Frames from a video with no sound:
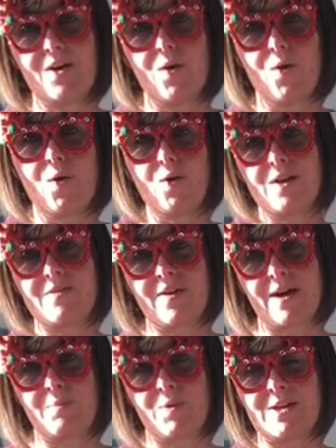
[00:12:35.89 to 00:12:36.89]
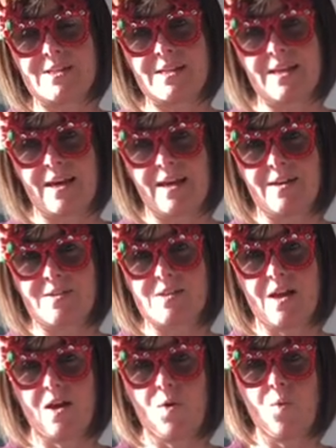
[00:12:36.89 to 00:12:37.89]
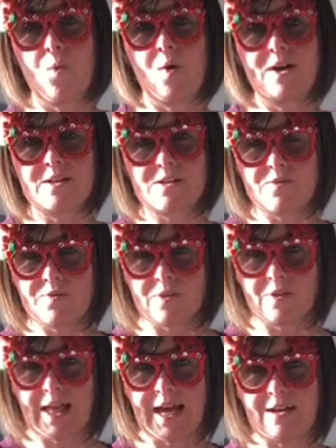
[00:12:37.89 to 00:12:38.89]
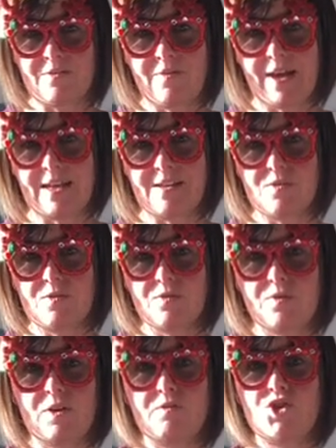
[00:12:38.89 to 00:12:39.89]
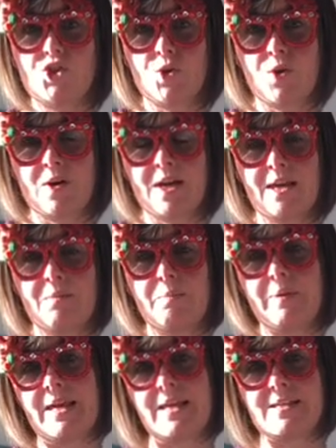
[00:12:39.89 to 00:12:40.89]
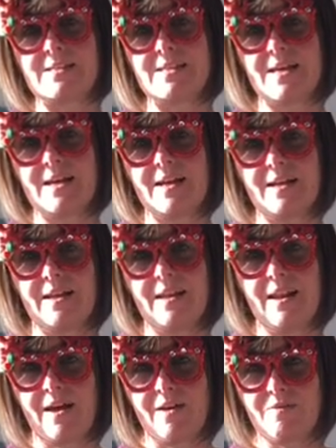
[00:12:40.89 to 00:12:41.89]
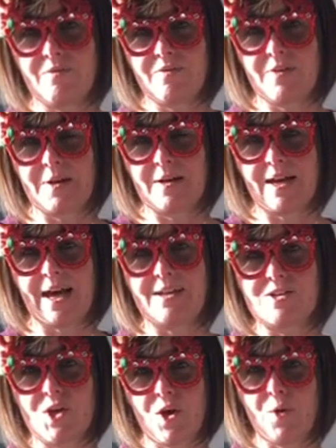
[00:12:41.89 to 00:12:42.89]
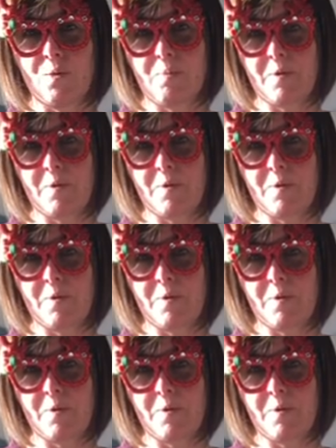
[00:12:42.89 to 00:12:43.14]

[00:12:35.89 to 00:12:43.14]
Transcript: all of our boys and girls, a wonderful Advent full of joy, peace, love and hope.